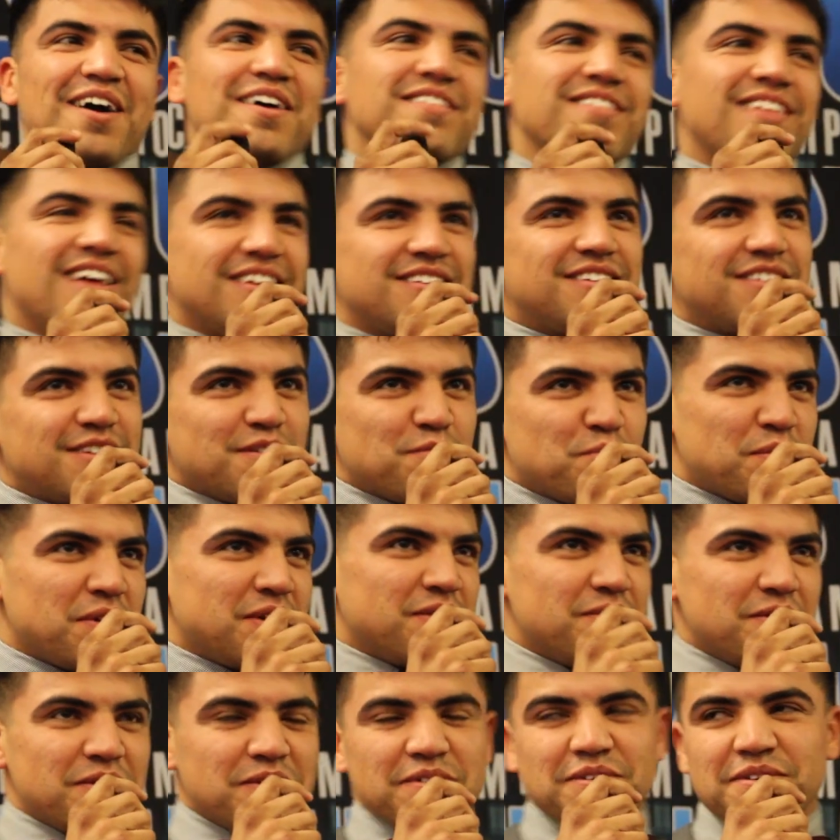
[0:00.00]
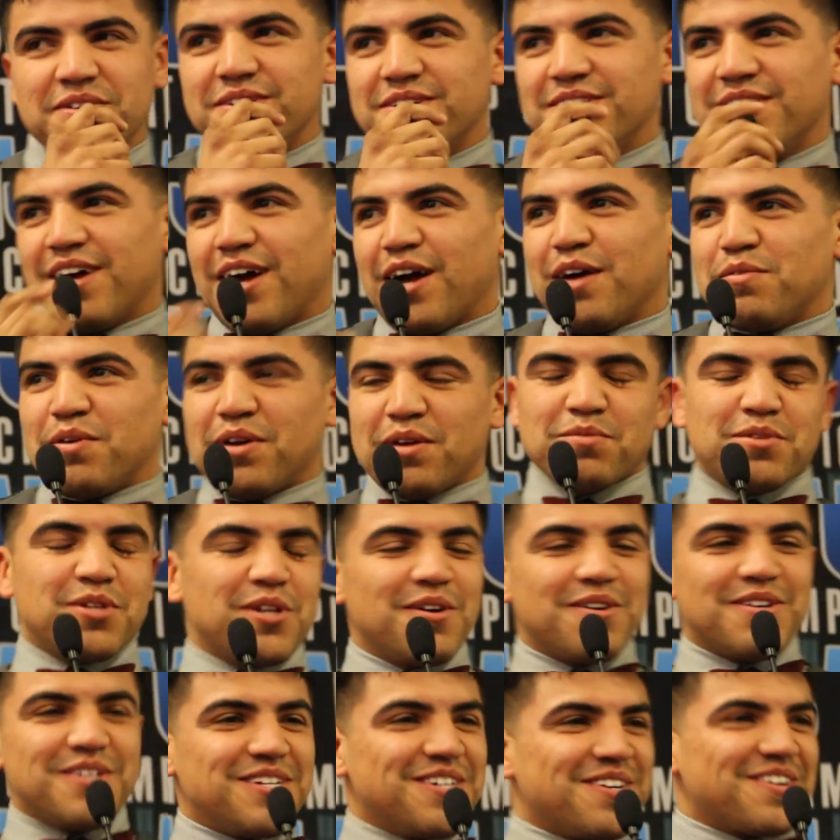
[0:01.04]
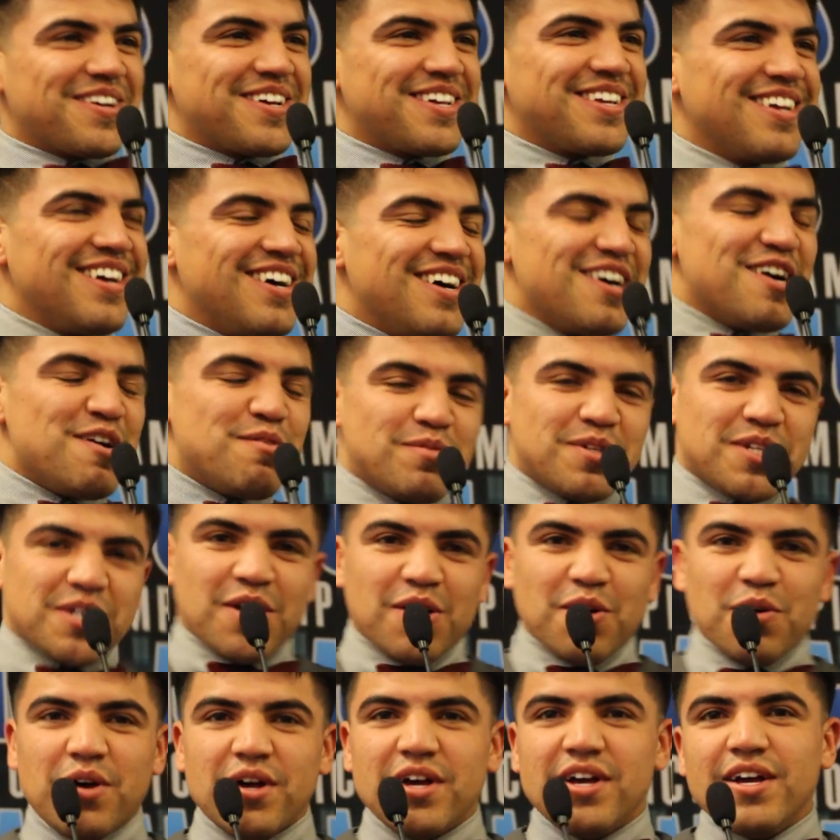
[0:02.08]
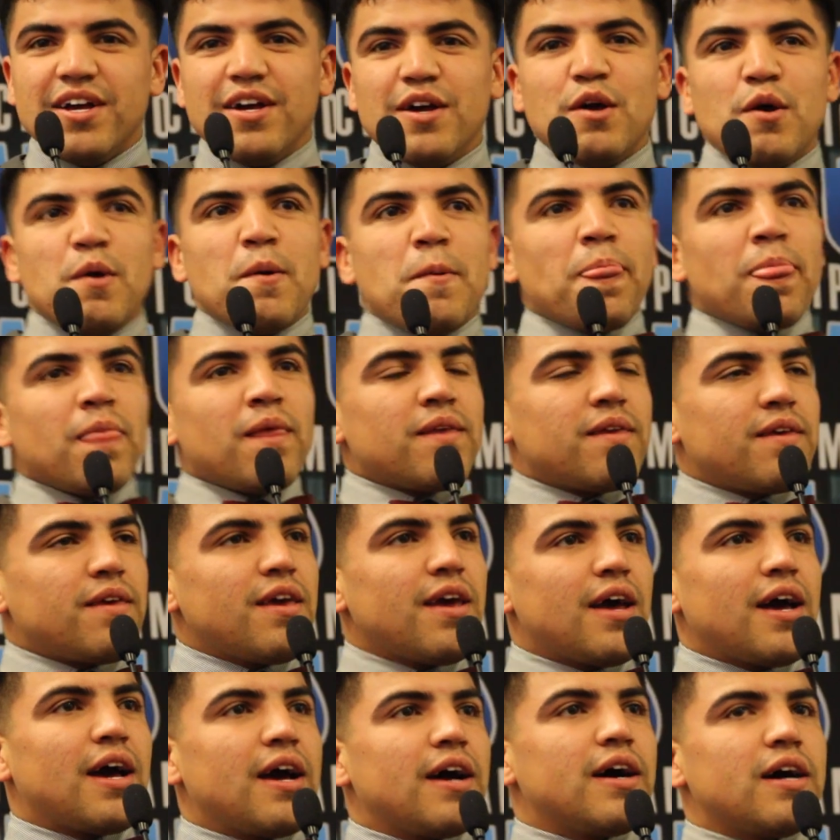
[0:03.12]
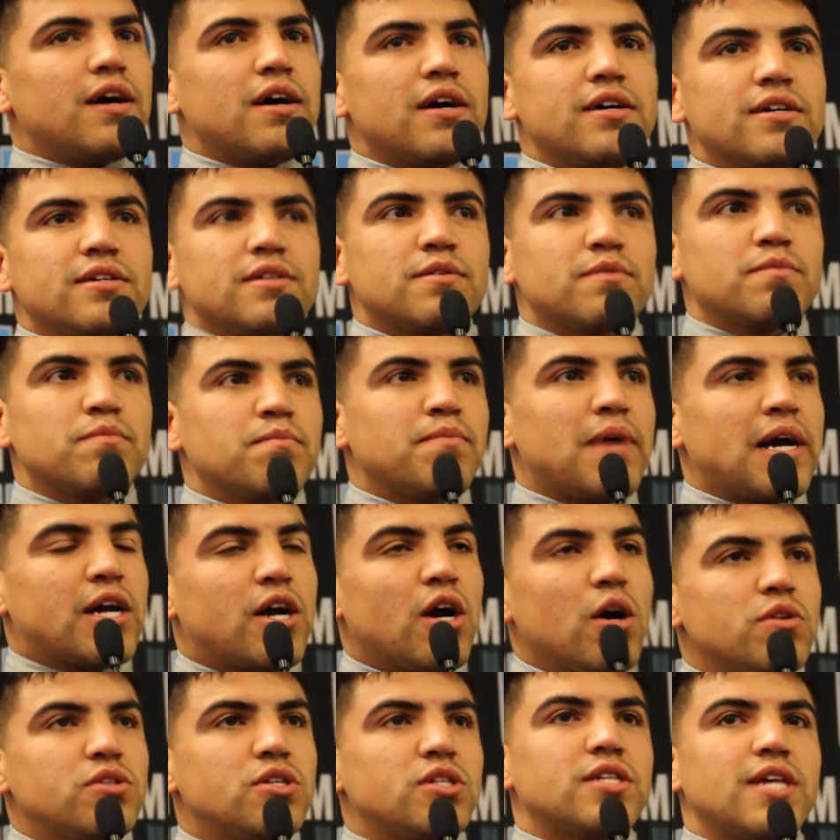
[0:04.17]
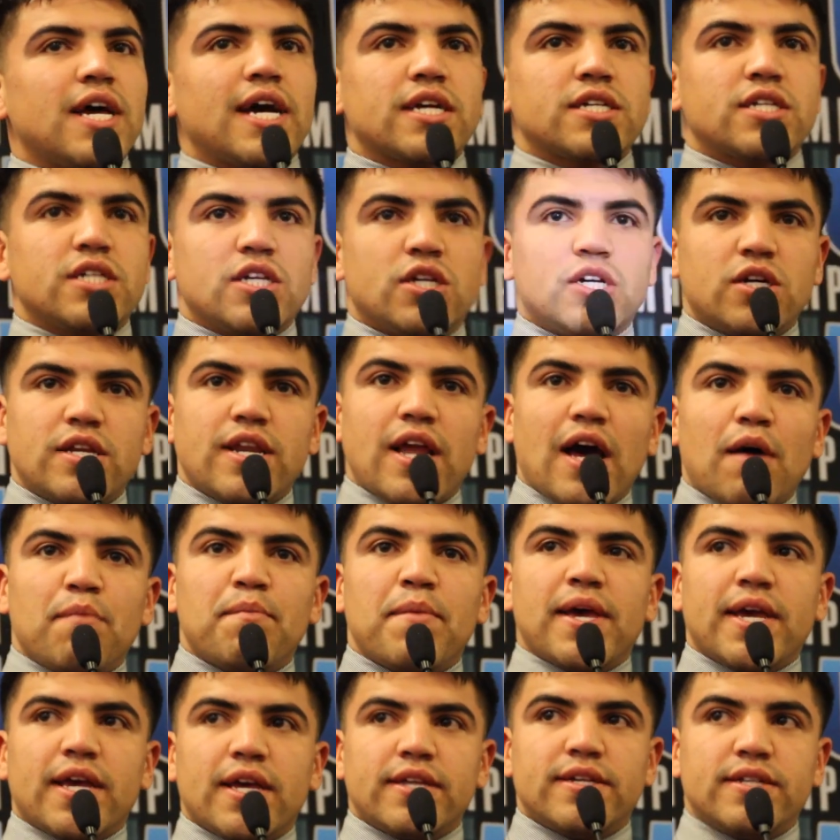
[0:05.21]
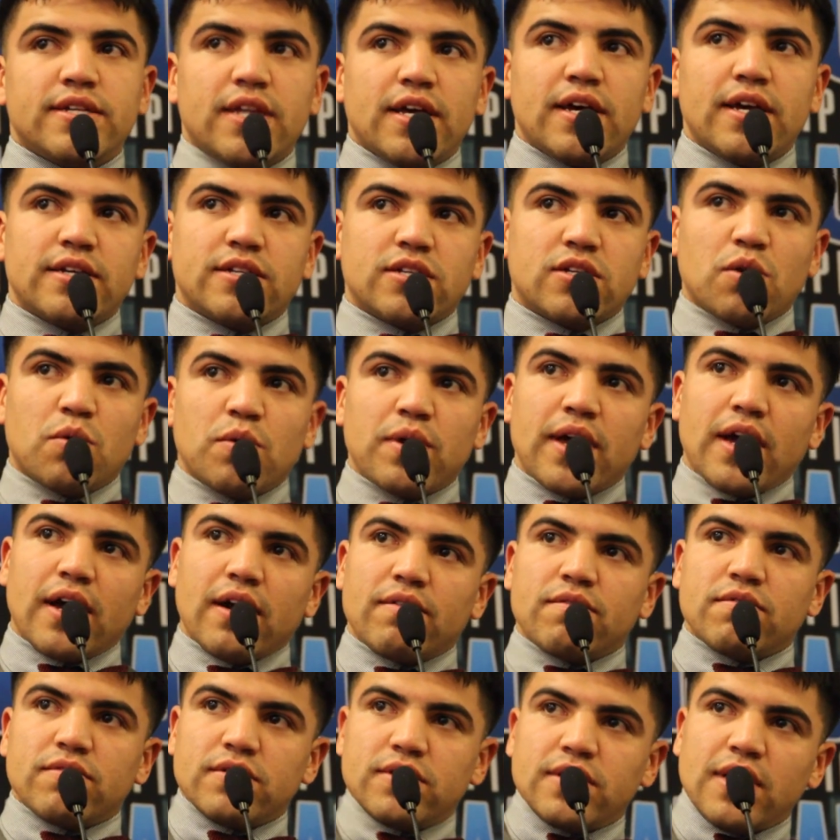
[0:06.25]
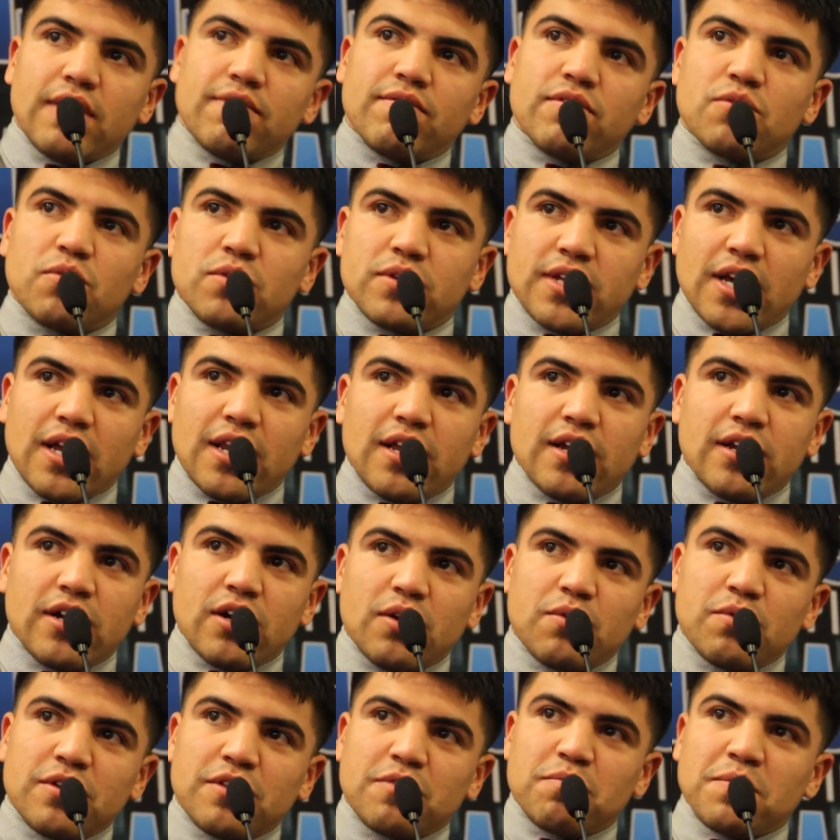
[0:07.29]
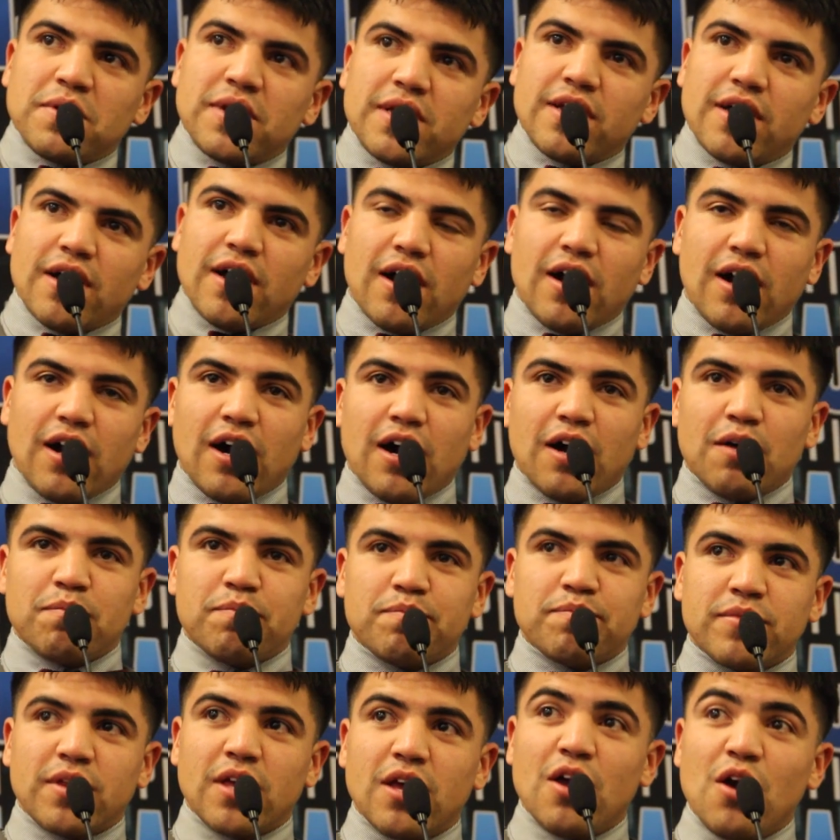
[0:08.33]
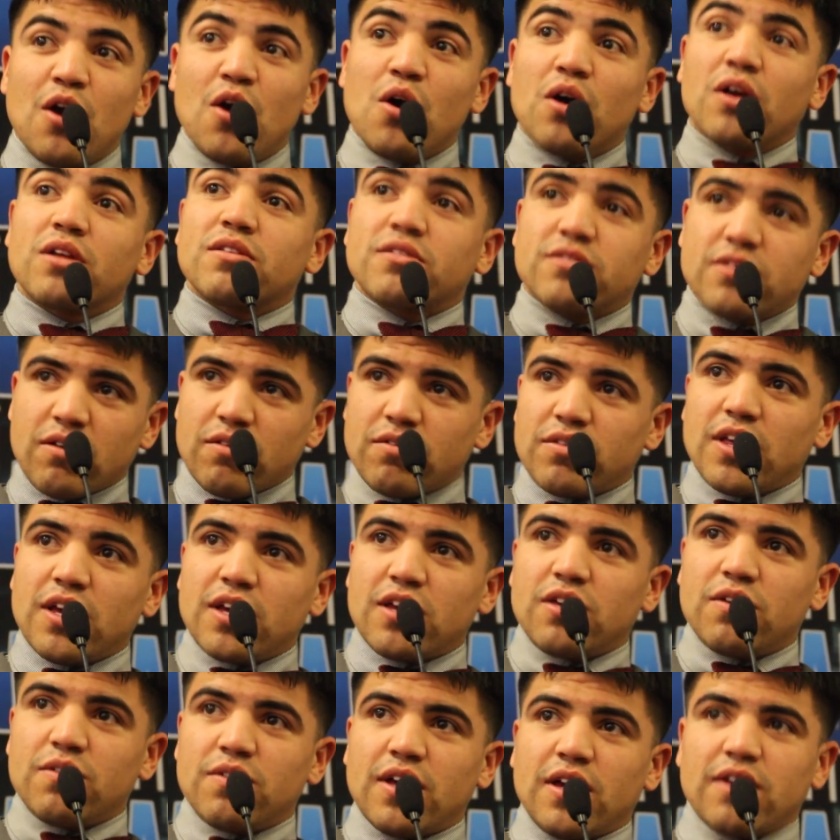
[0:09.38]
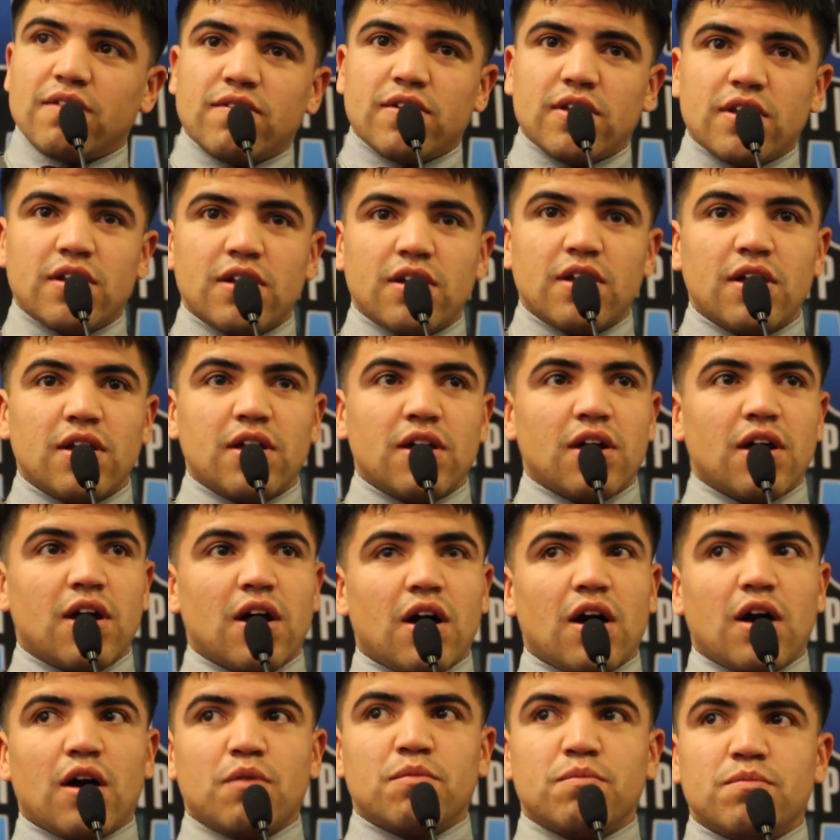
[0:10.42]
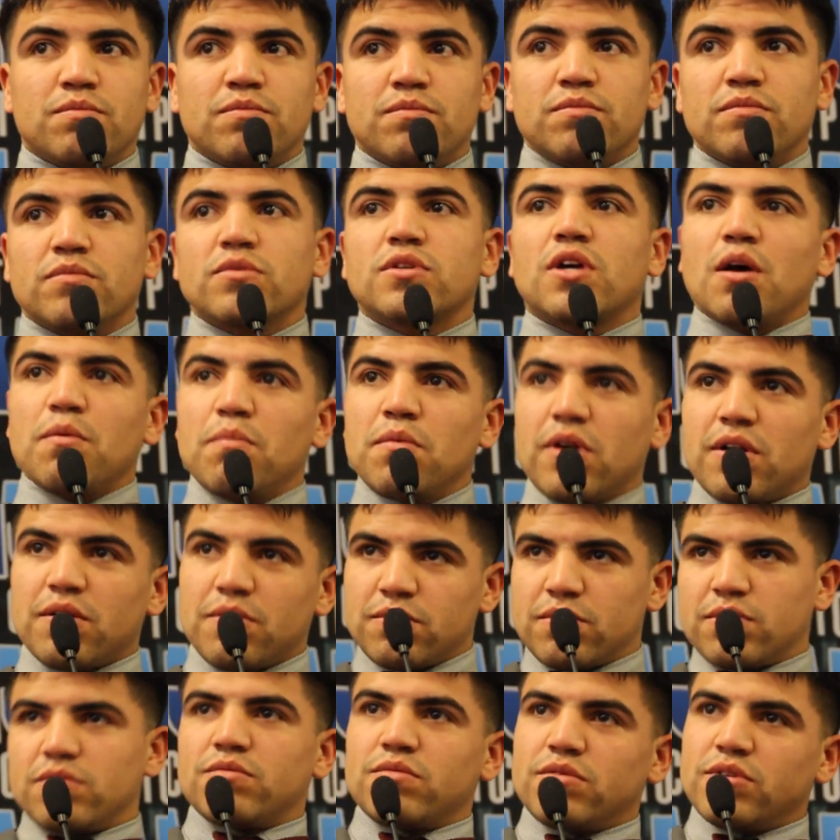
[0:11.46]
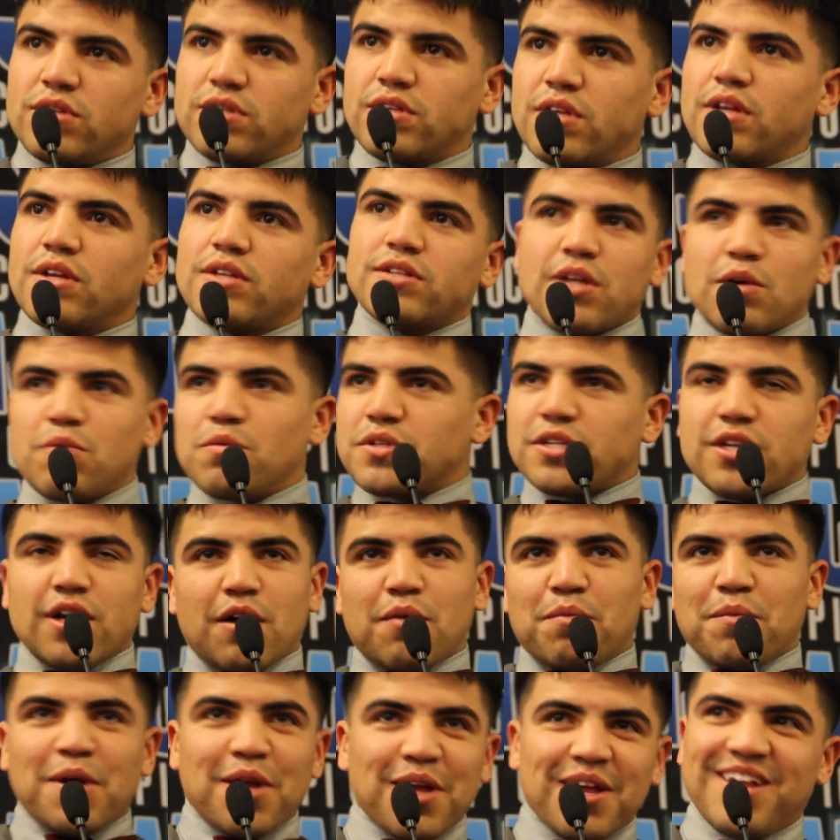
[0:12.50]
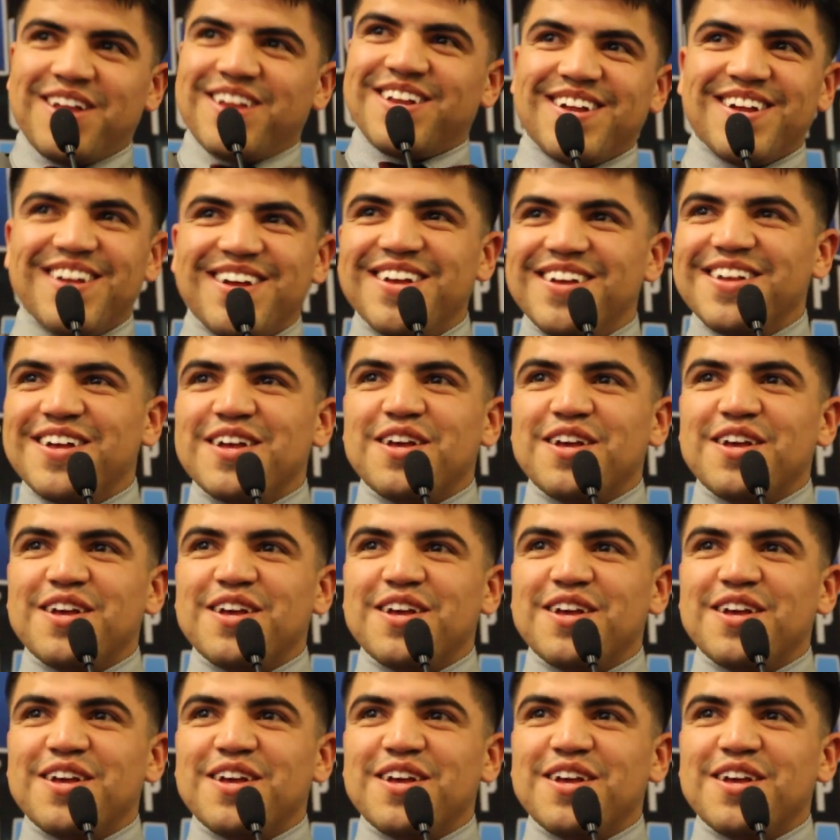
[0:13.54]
That's just the preview. I'm totally joking. Yeah, my coaches actually could not make it today, so we have David Rodella here with me. So thank you, David. Come here. Just say what's up, man.